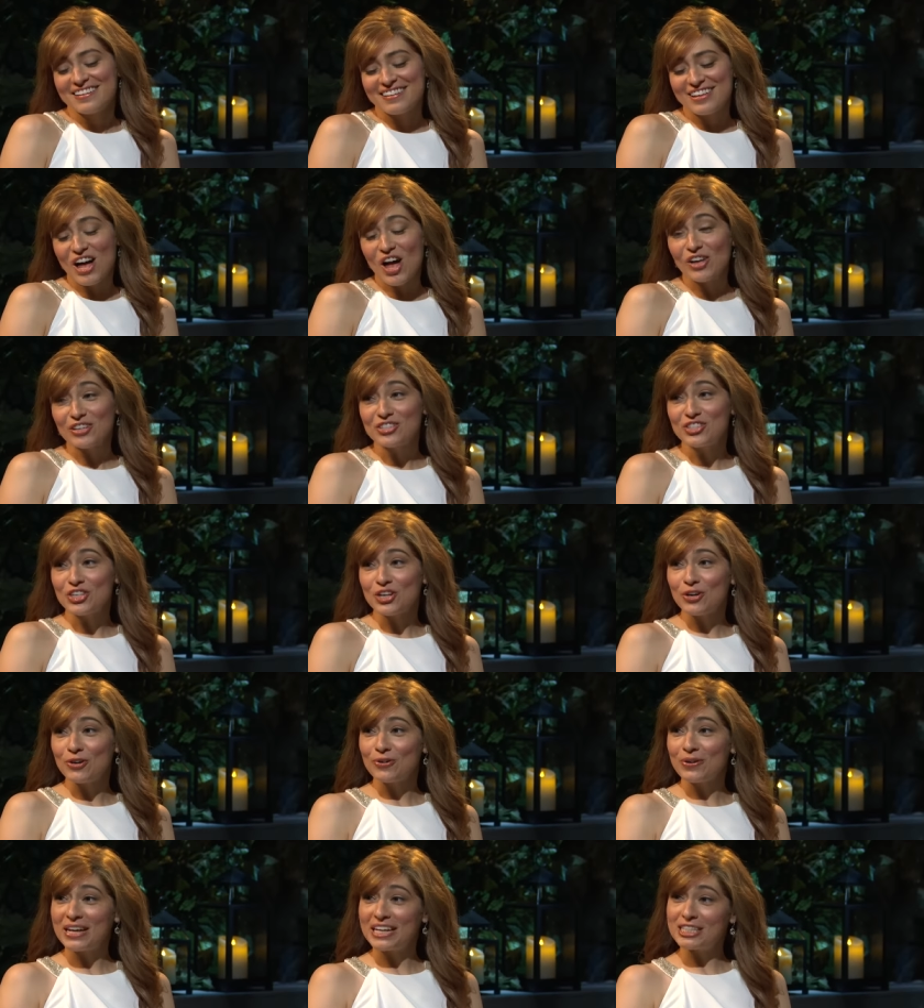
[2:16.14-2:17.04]

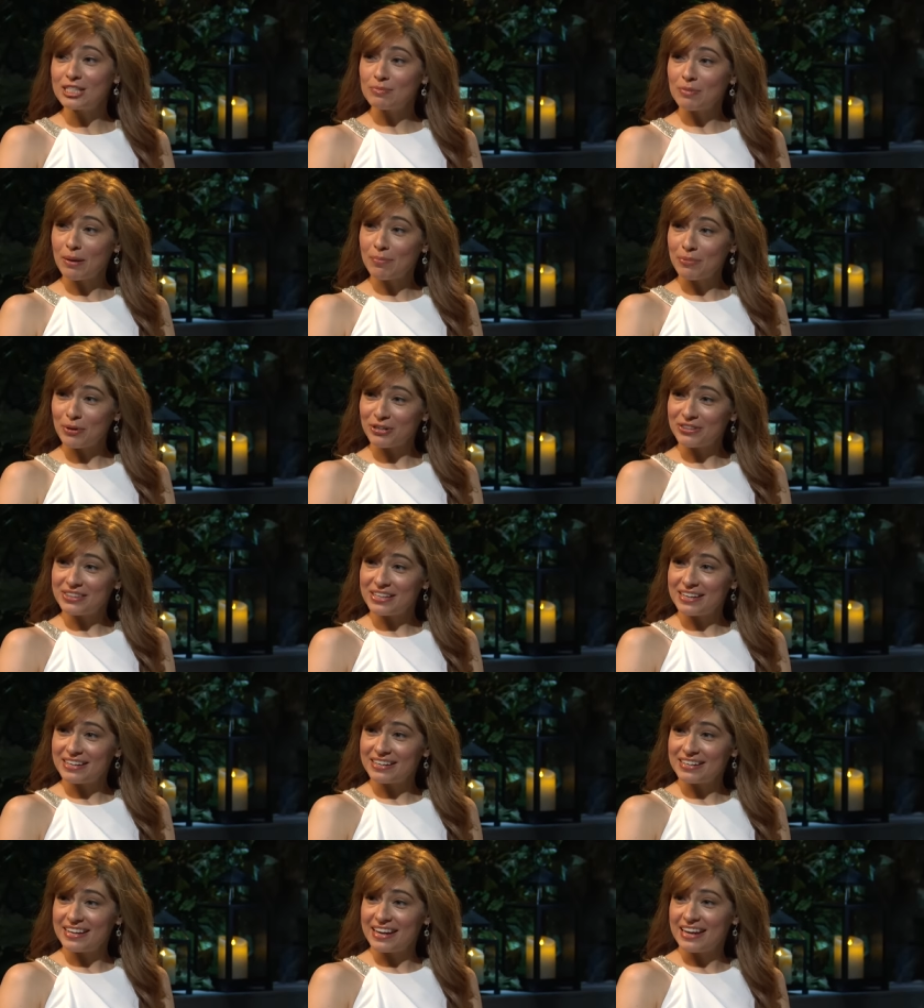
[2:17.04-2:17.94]
Also, it's my birthday
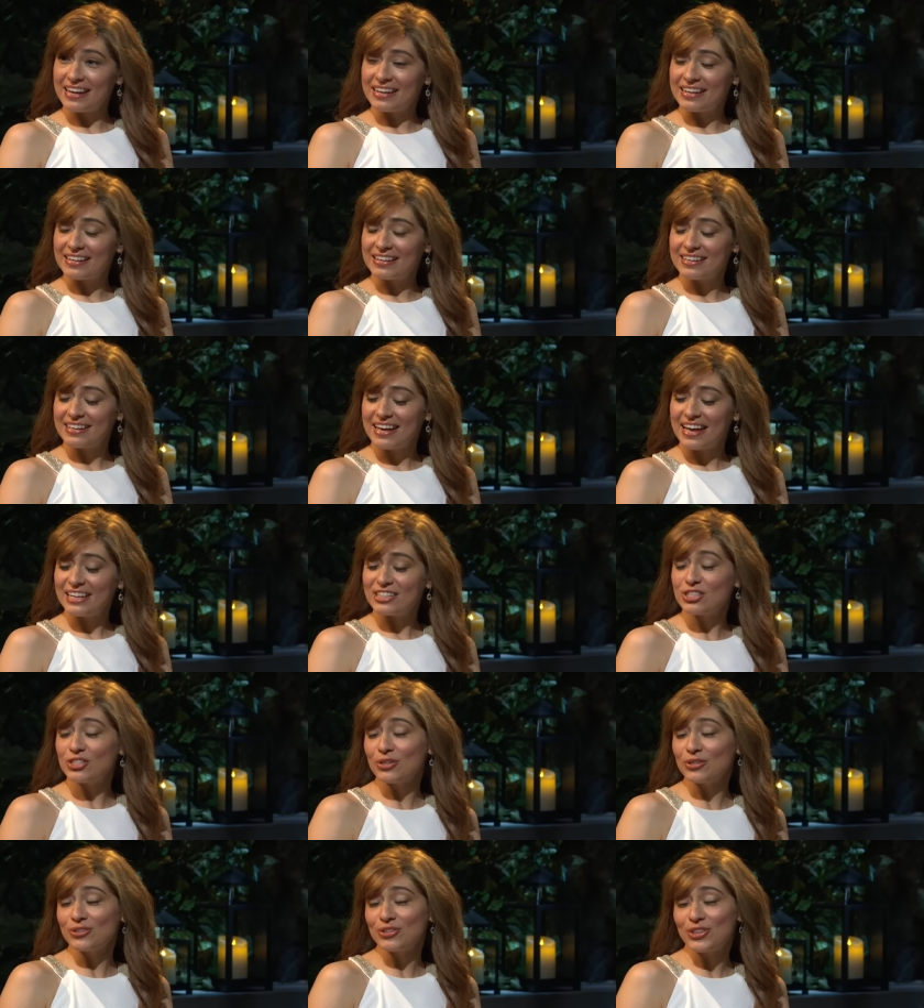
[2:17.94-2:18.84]
today. I
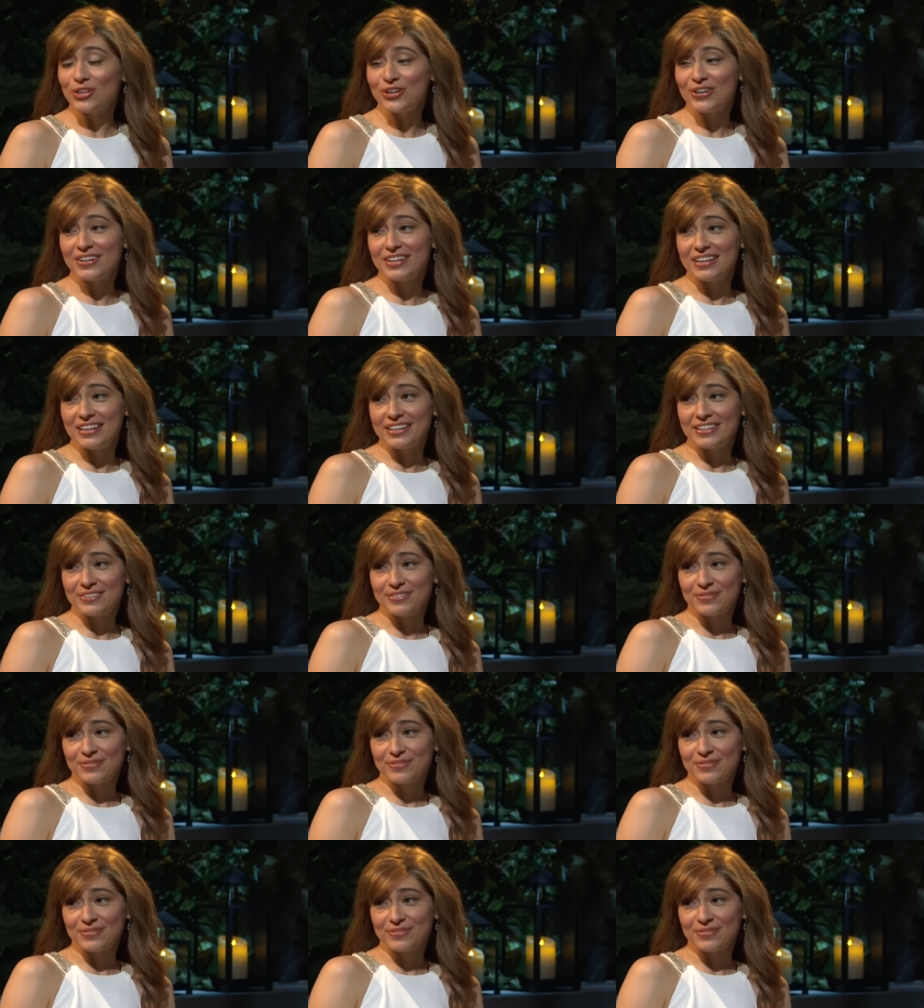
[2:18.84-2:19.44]
turned 30.